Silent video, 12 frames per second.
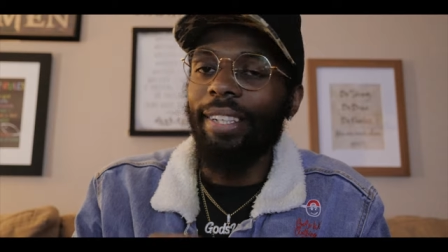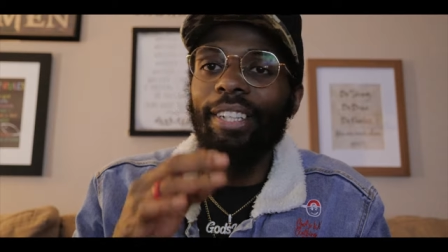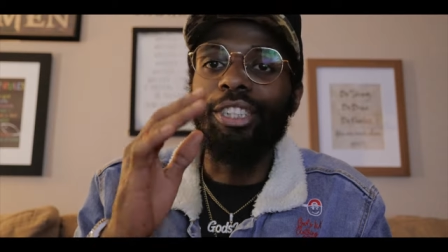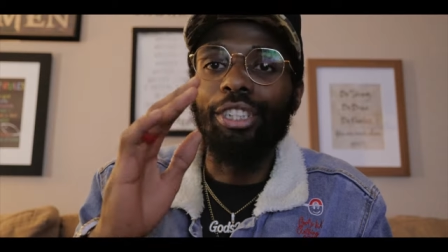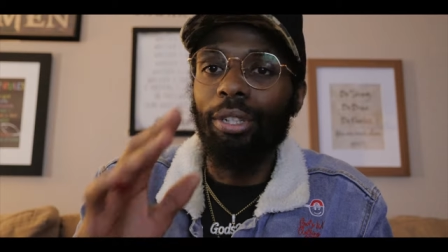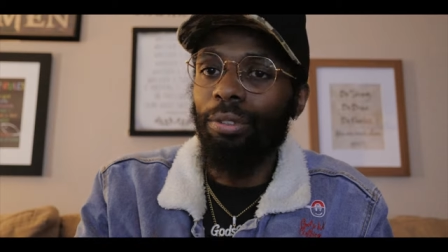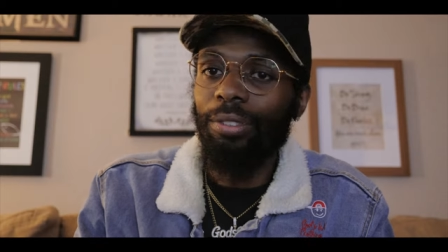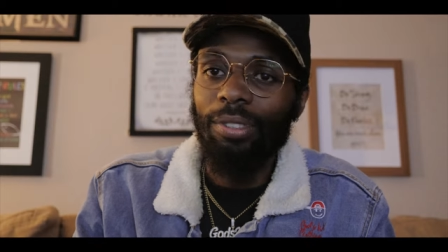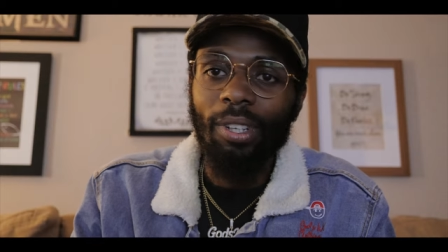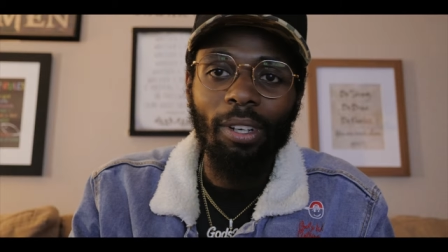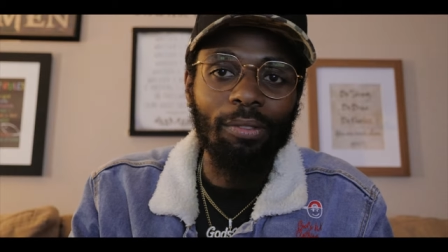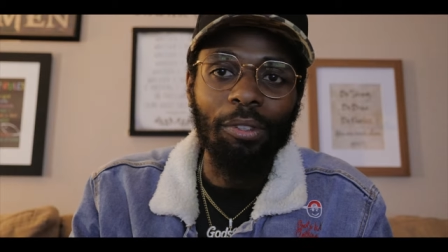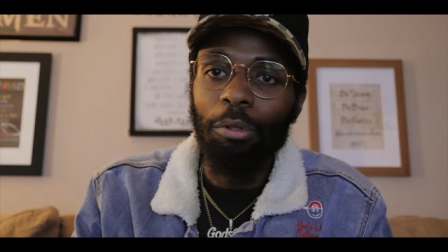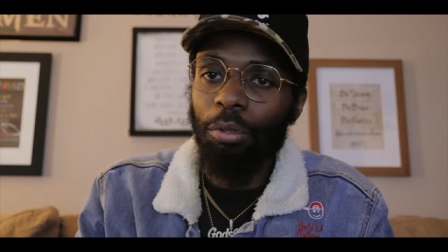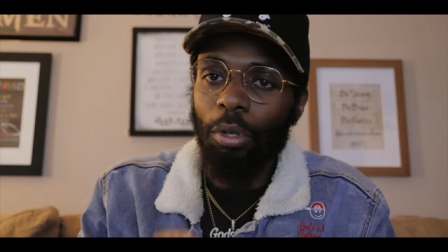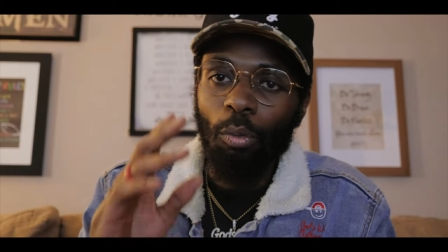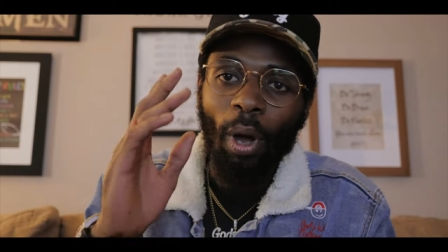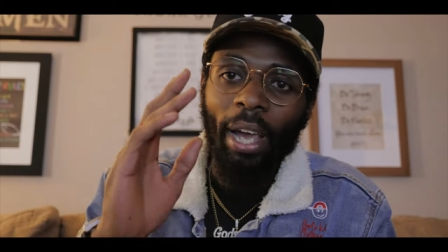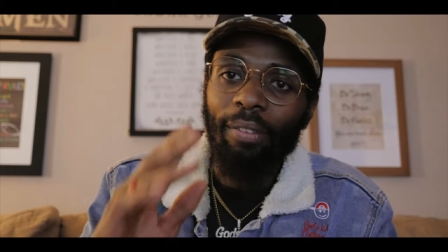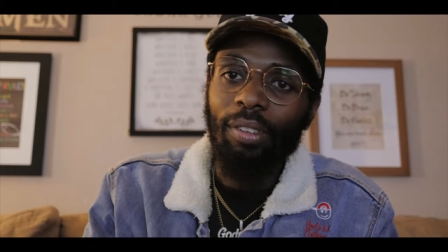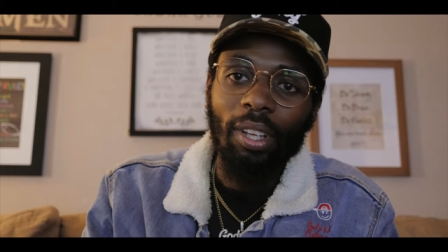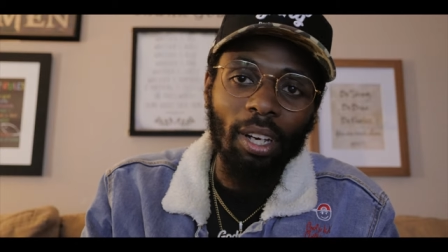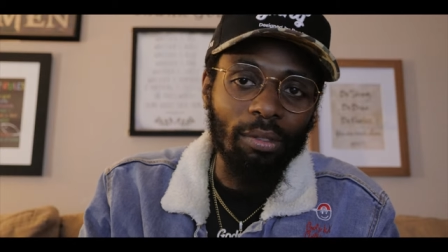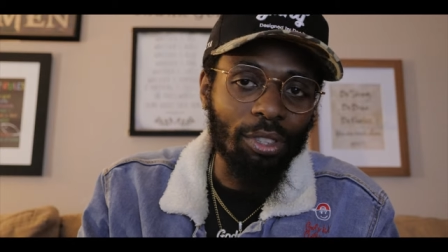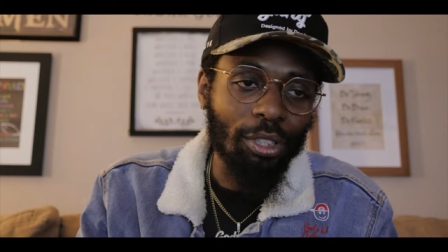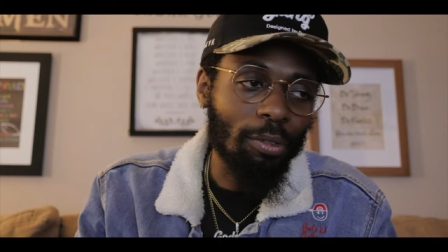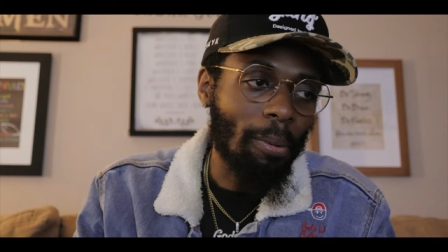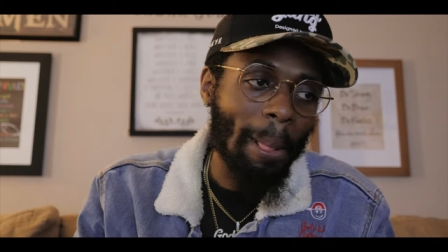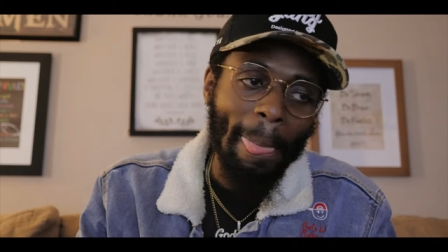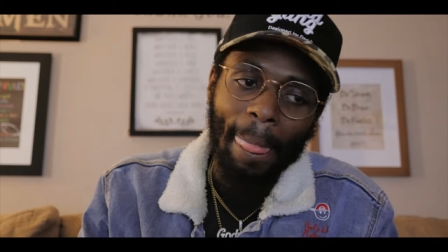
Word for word: your children love you, your wife loves you,